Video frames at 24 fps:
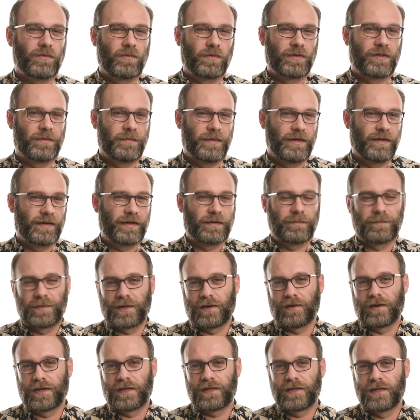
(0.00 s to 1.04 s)
North American
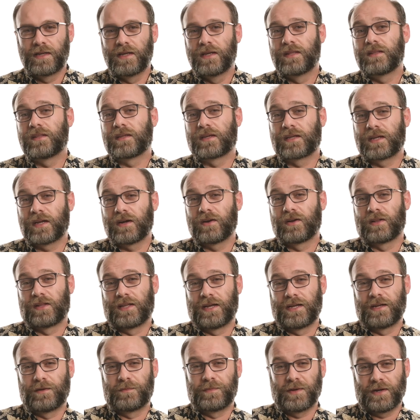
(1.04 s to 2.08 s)
parrot, the
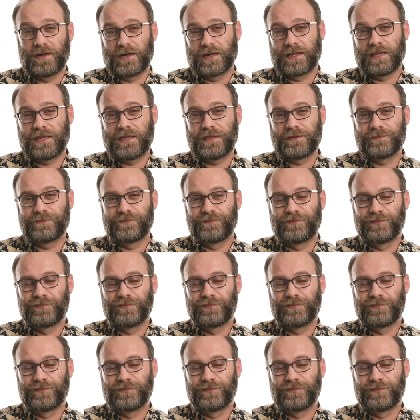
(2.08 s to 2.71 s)
Carolina parakeet.